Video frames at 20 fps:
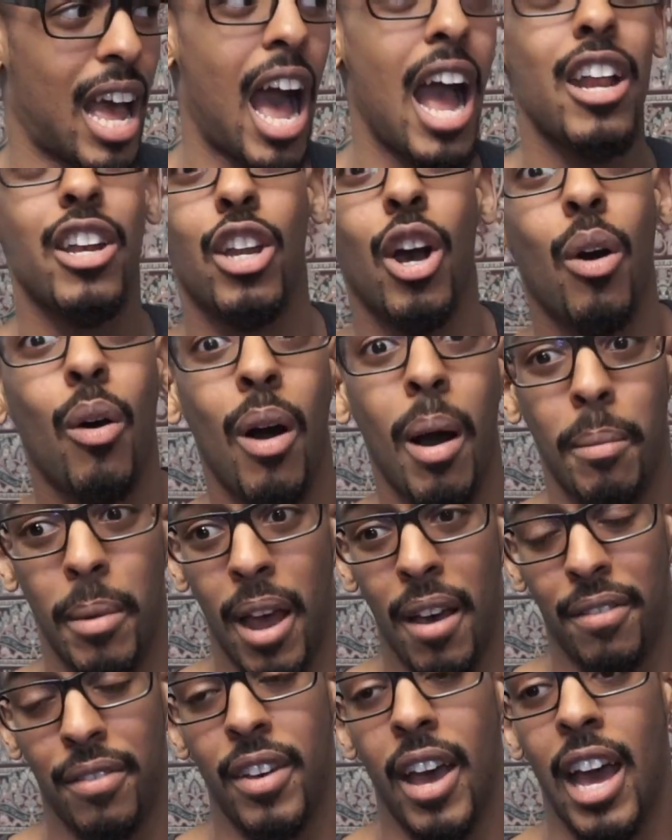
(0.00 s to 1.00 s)
I know I'm
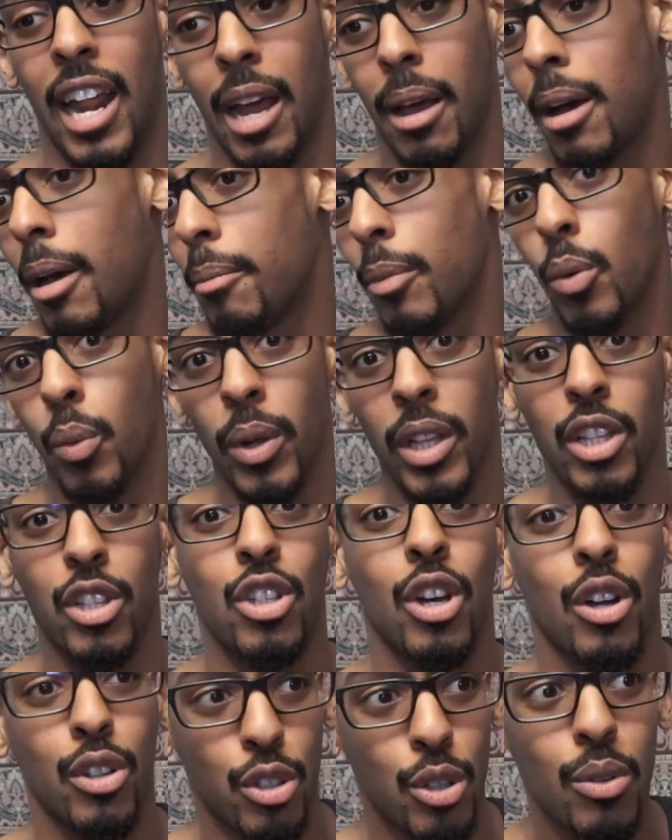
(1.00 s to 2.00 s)
not fat. I'm a really
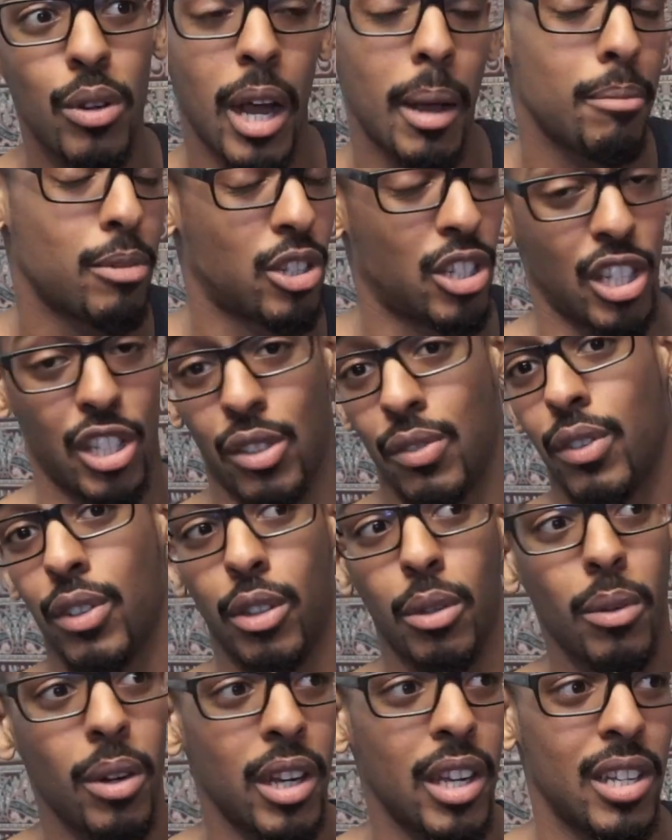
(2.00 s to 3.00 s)
tall dude. I'm
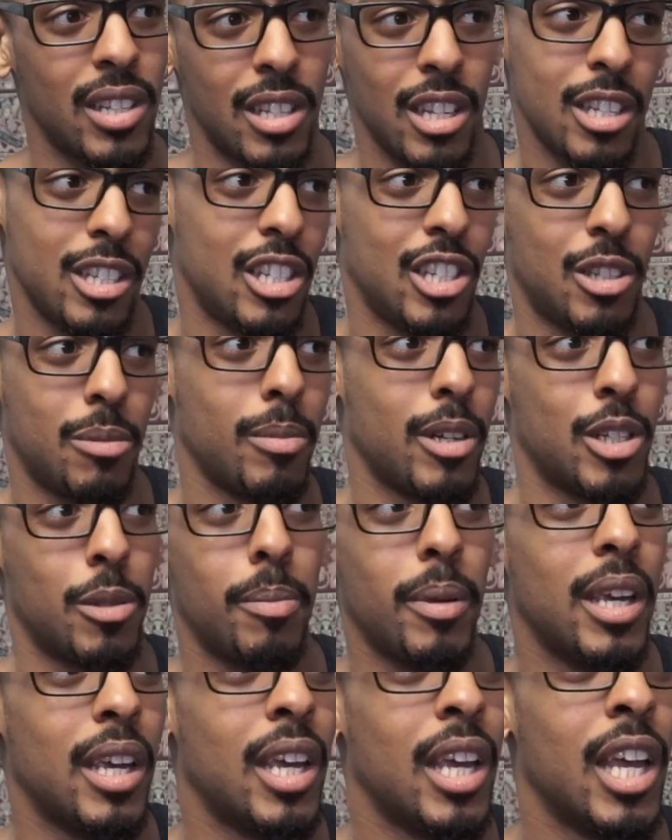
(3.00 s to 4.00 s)
6'3". It just must
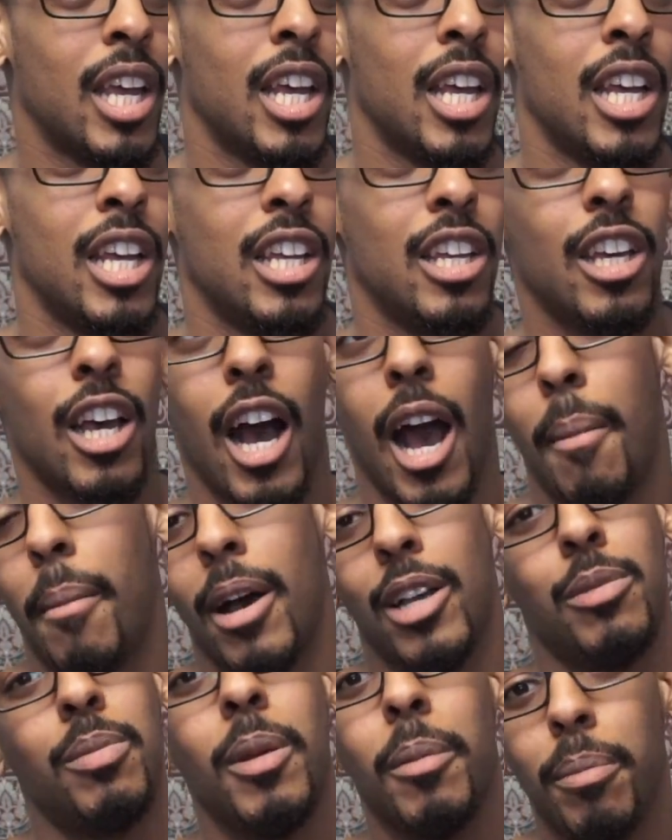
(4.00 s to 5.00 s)
be, I
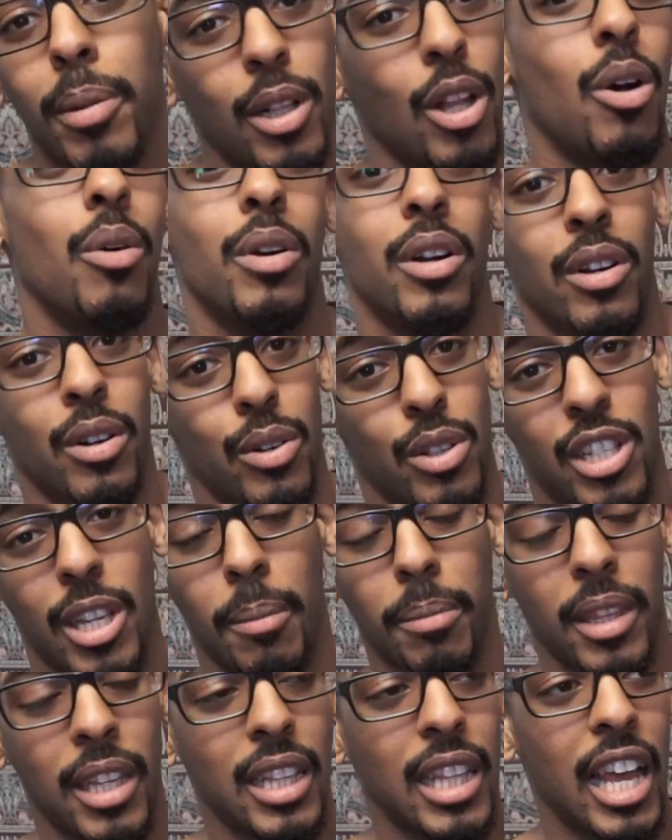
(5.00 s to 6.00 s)
must be bloated or
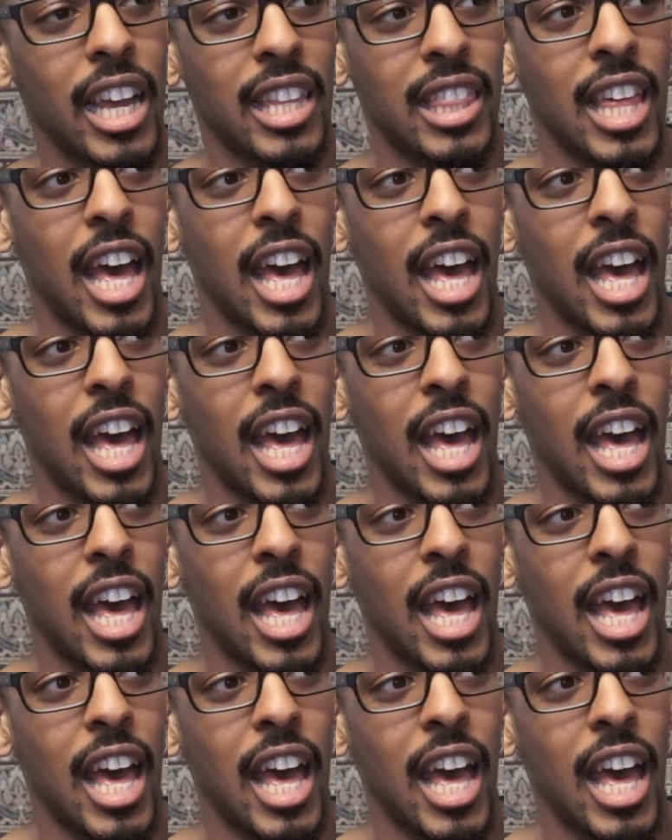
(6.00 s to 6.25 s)
something like